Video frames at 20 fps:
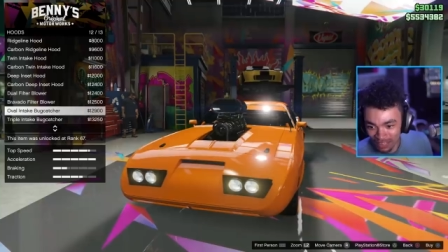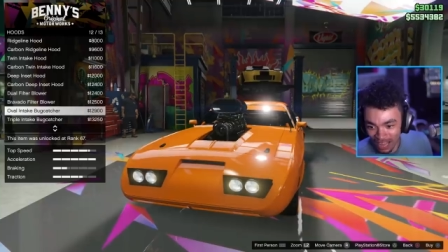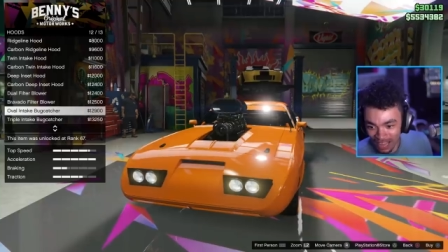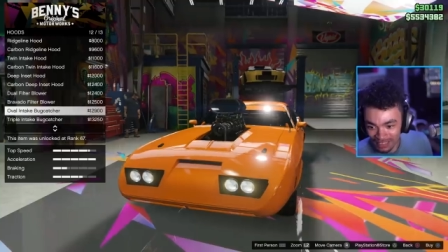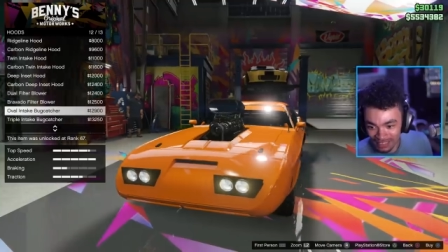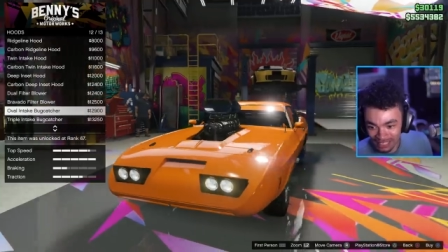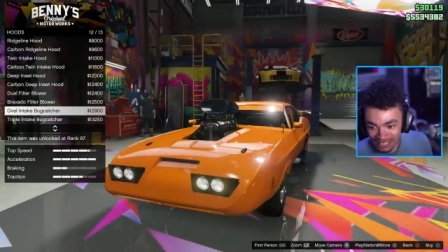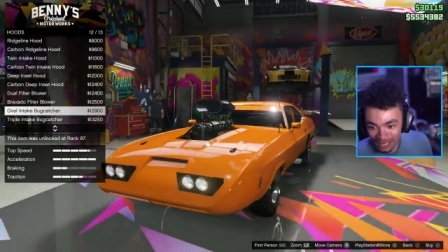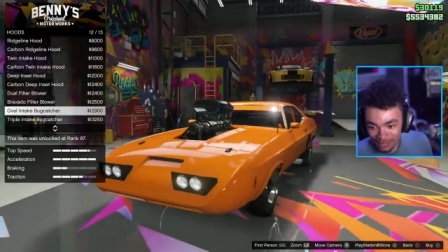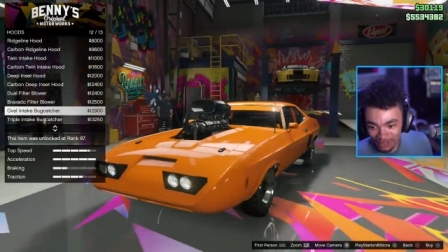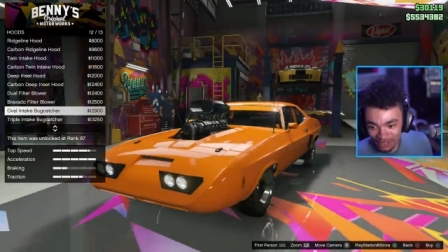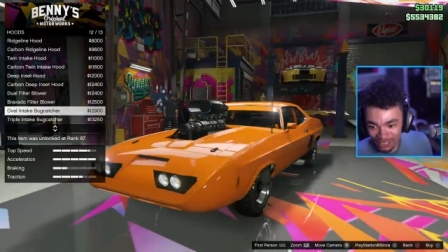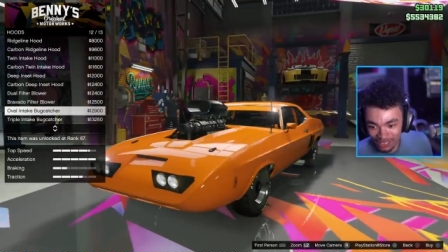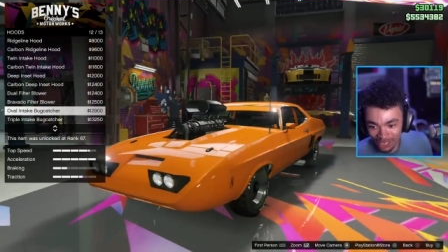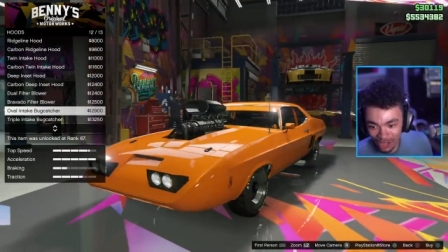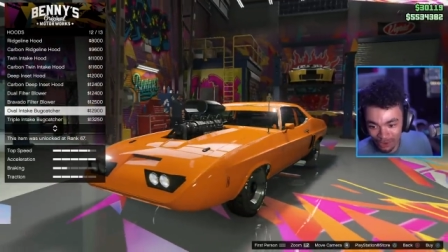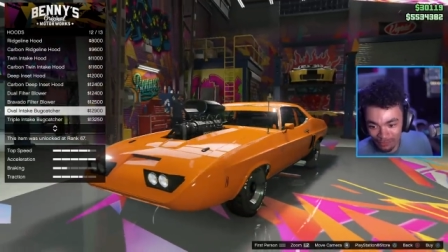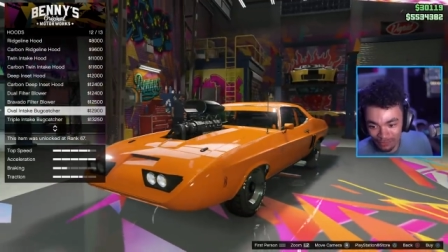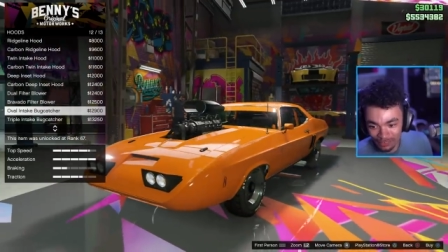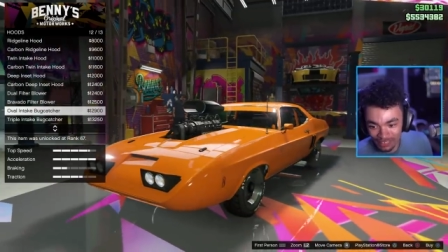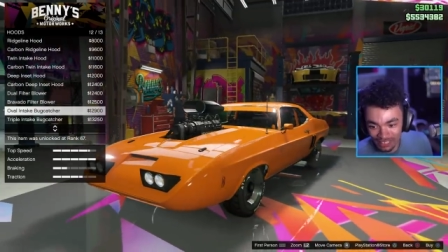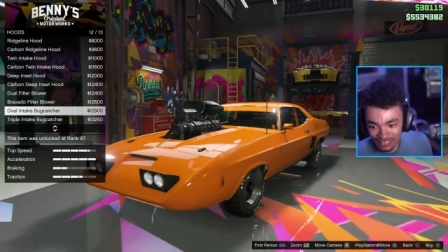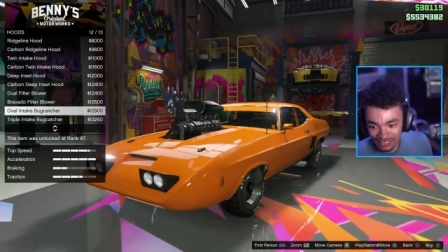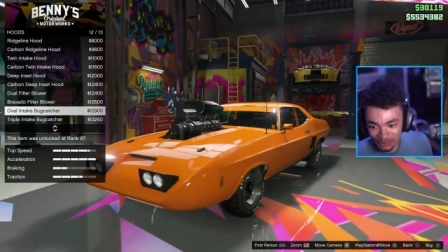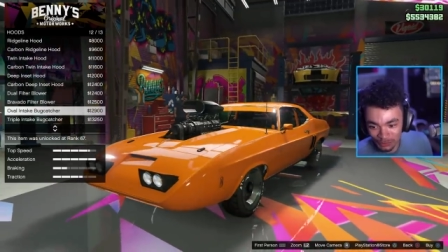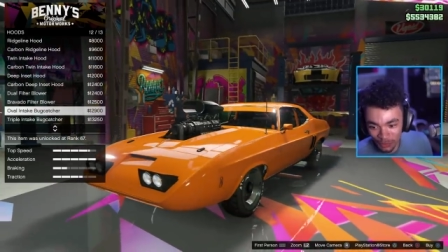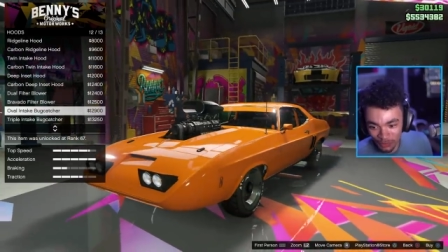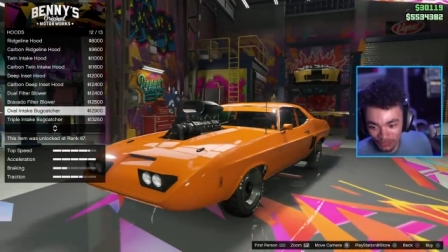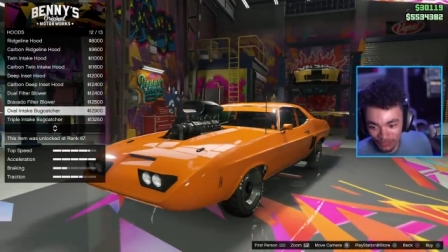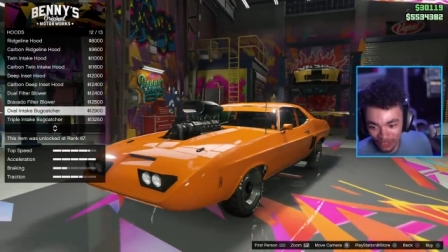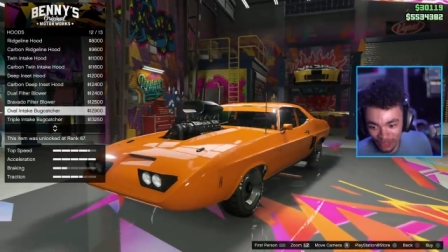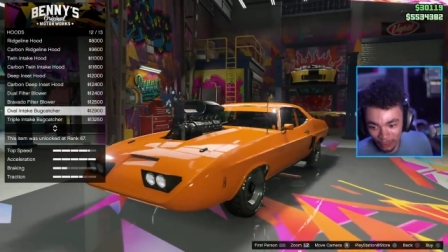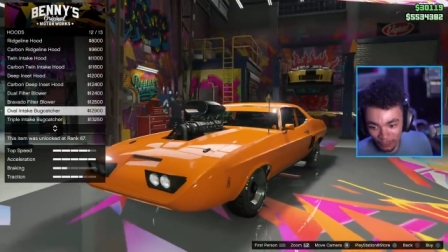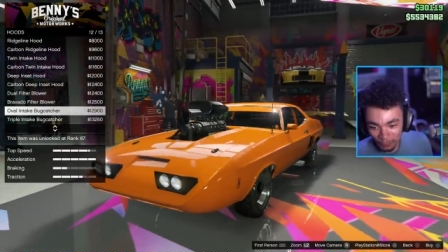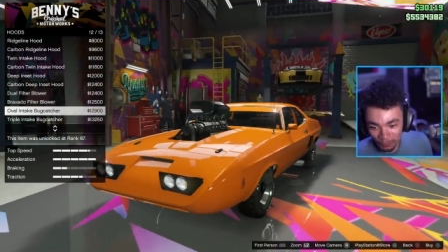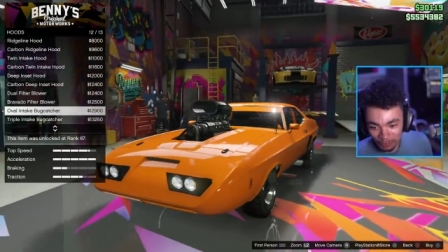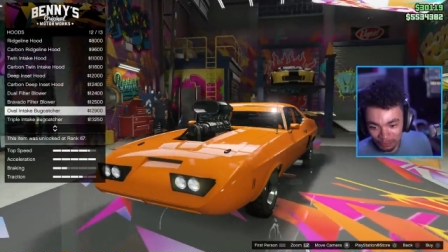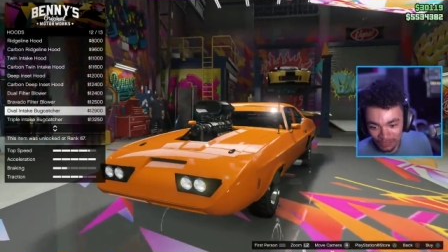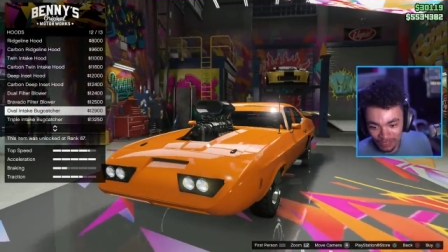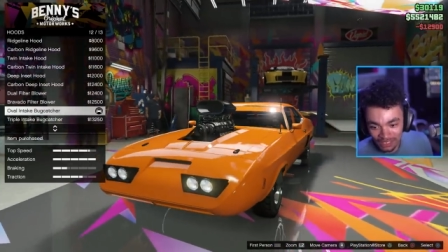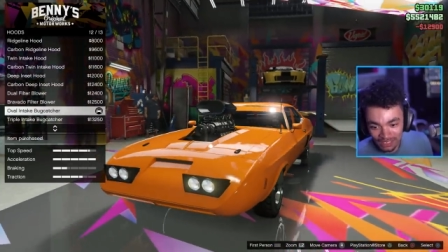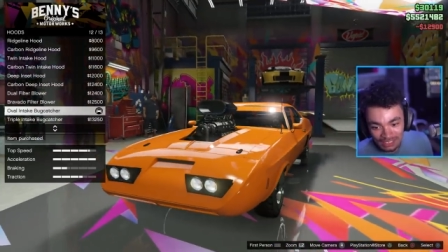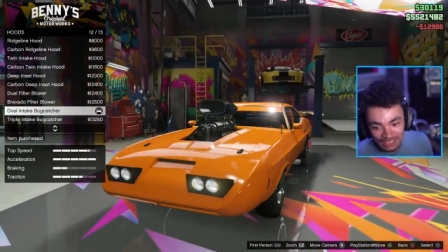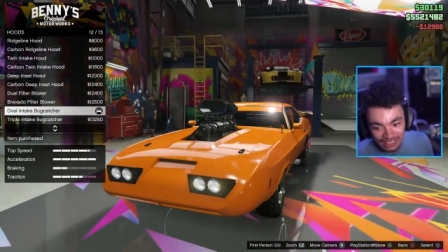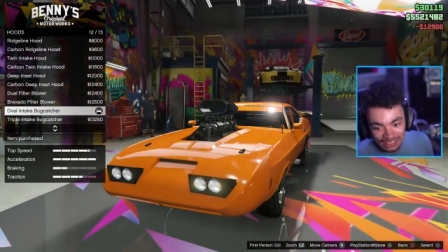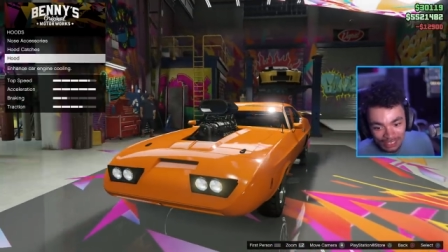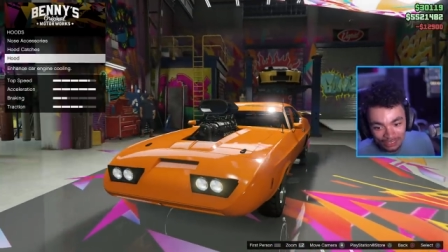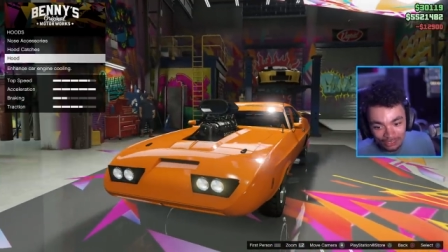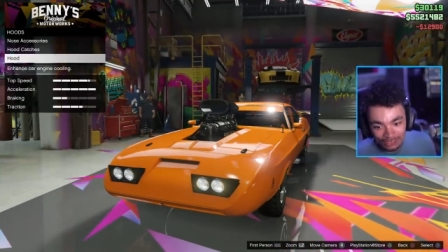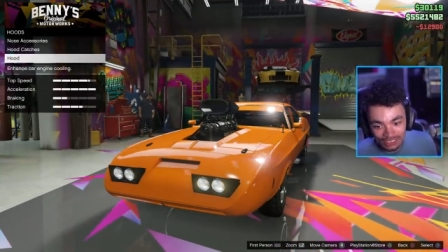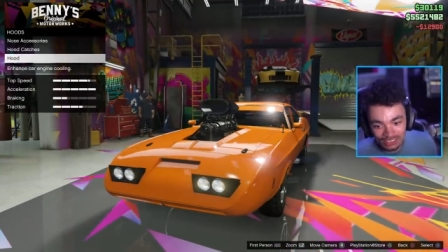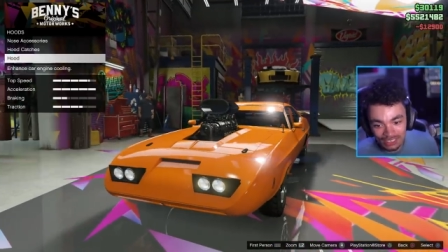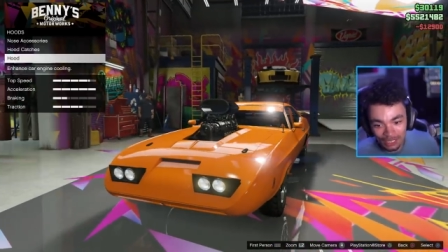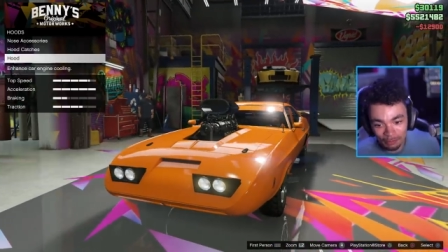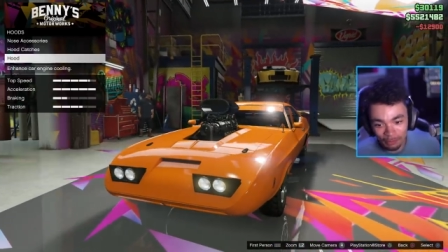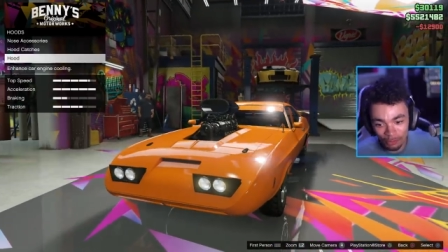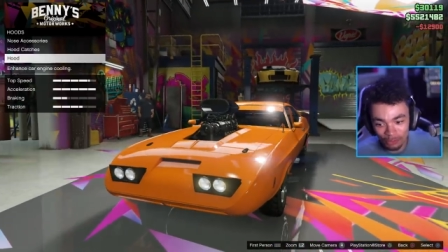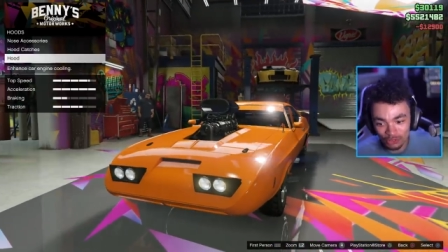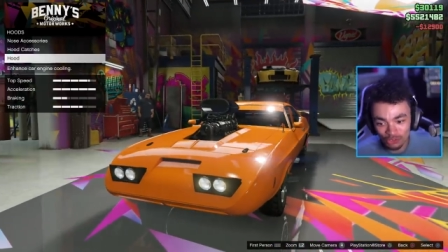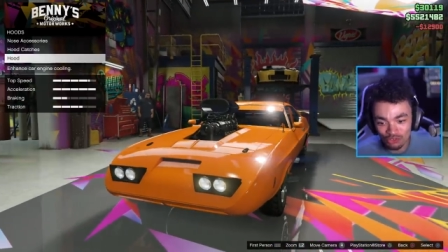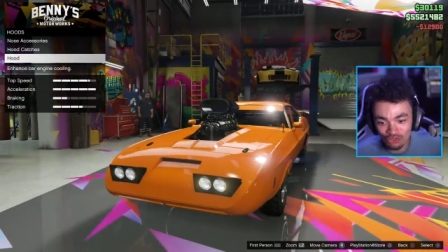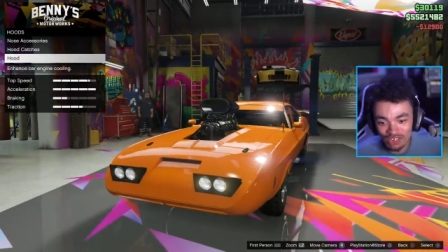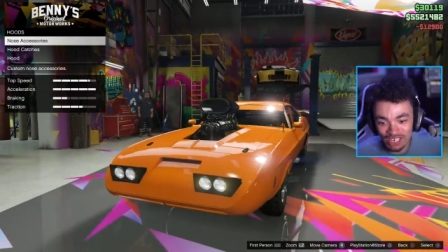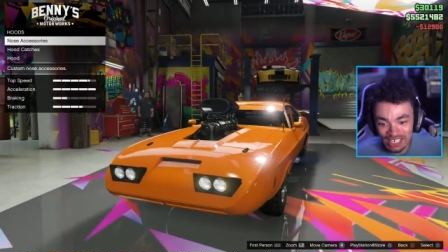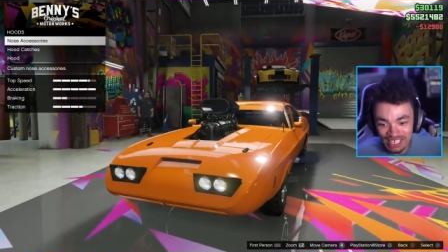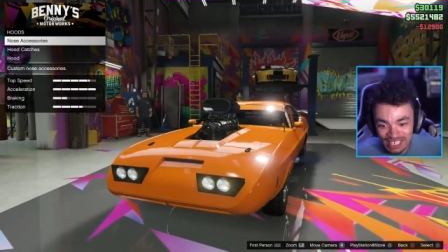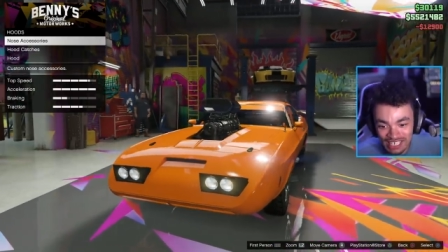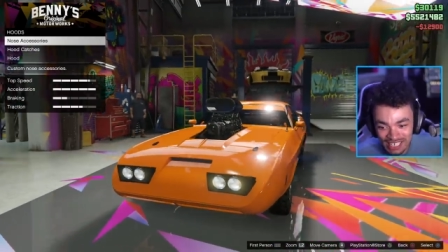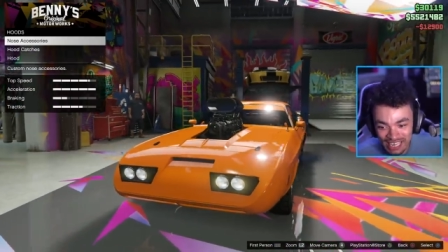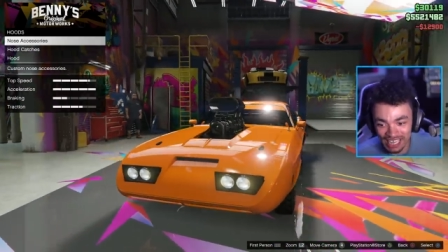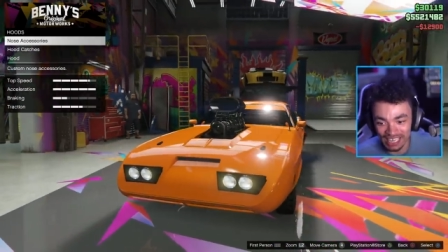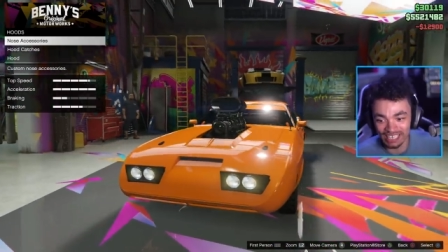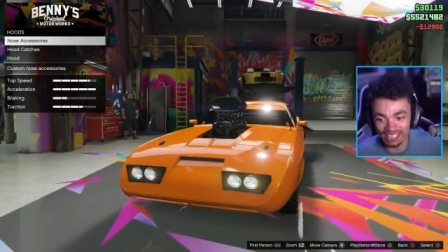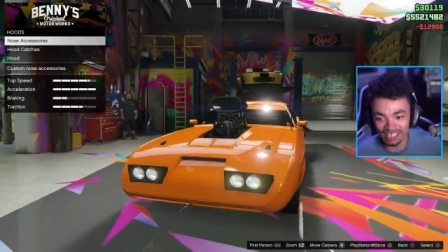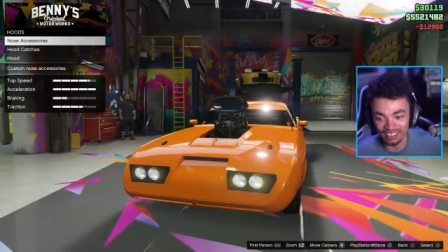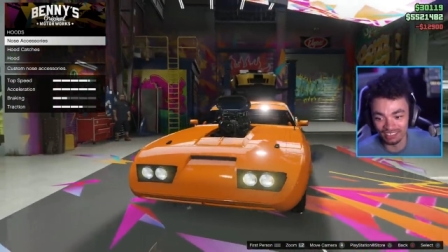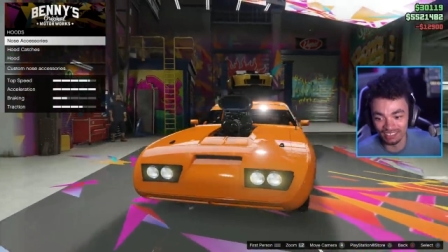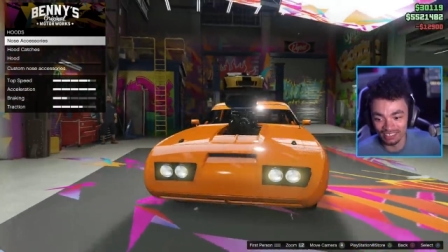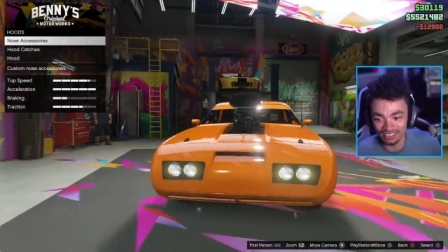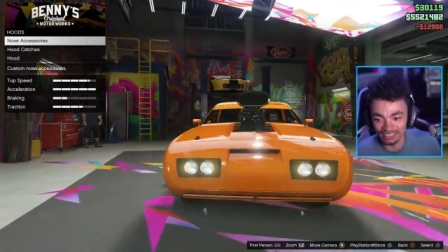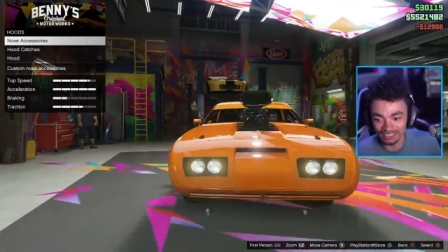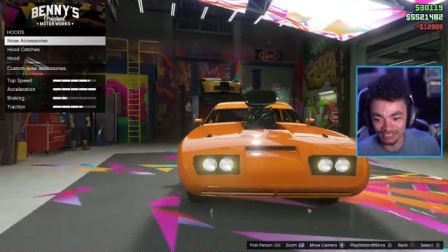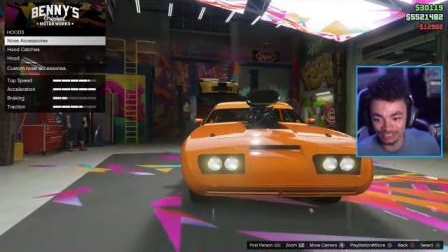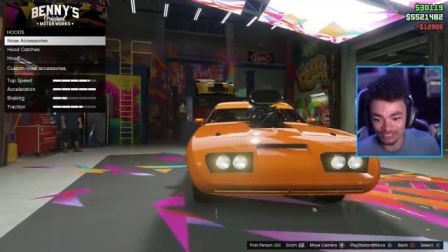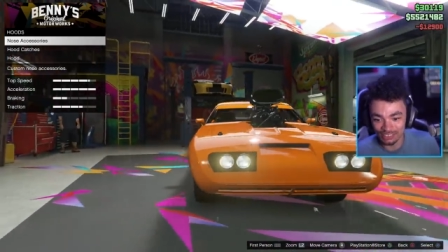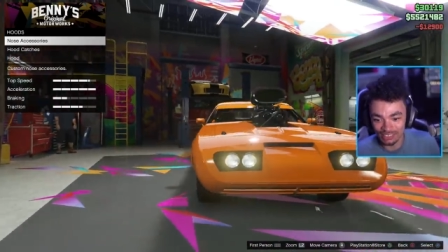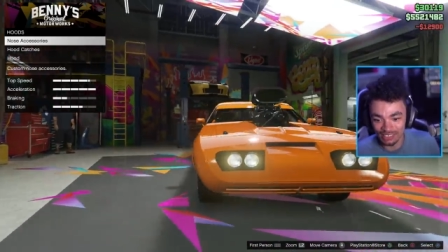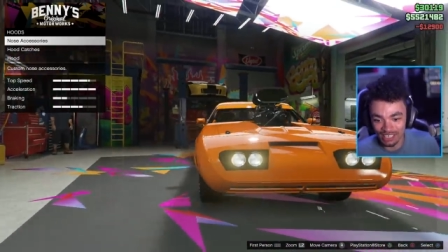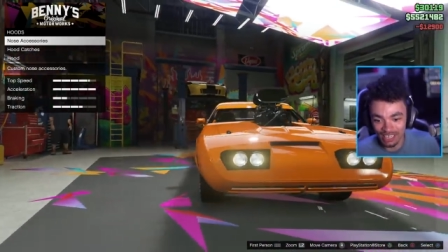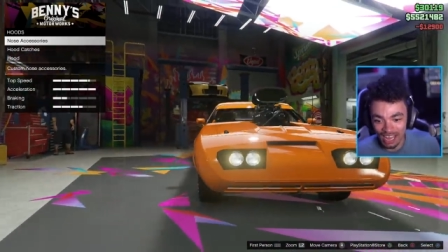I think I'm going to go for this one, though. That looks the most ridiculous.